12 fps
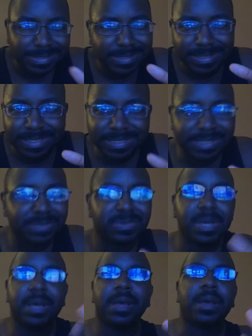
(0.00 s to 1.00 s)
just
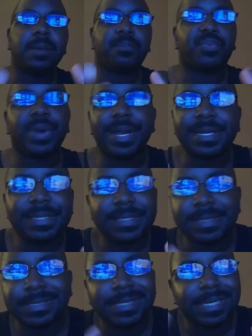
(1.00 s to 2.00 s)

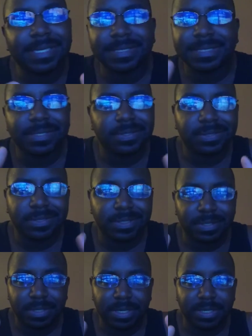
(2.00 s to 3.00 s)
practice like a
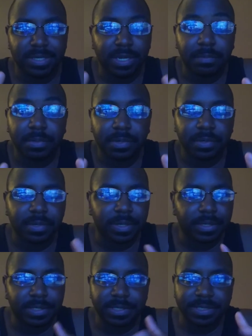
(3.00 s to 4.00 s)
certain a number
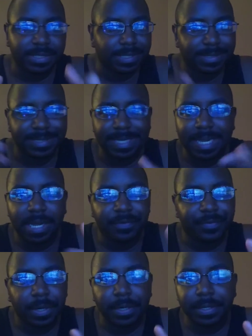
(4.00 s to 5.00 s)
and just see how
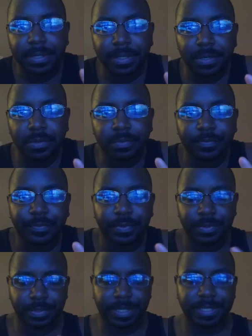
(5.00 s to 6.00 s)
far you can go before
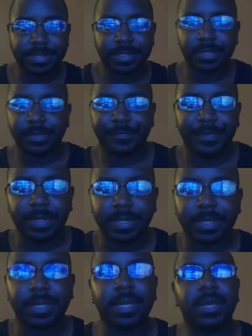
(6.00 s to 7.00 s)
you like start to feel
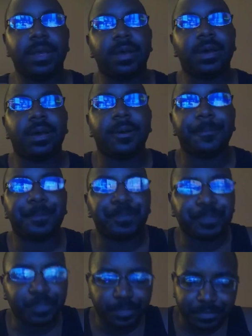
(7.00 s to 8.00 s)
it. Um,
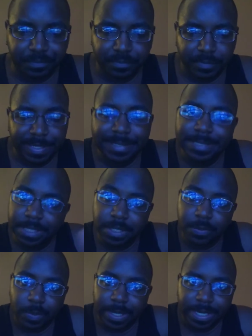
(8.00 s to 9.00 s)
It's a
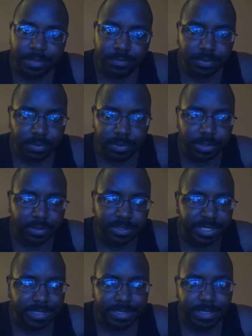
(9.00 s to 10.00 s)
good
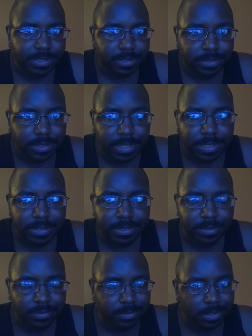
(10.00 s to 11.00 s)
chest
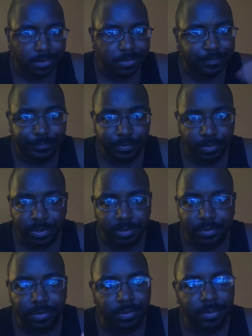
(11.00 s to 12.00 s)
exercise though, for
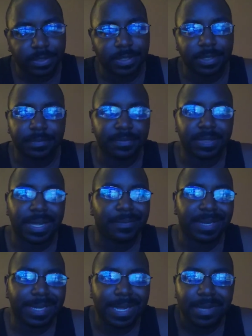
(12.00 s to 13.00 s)
real. Like I
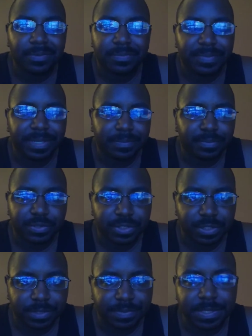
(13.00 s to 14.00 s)
mean, I would pick
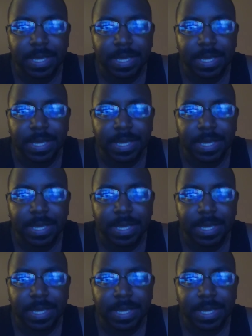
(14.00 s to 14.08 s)
push-ups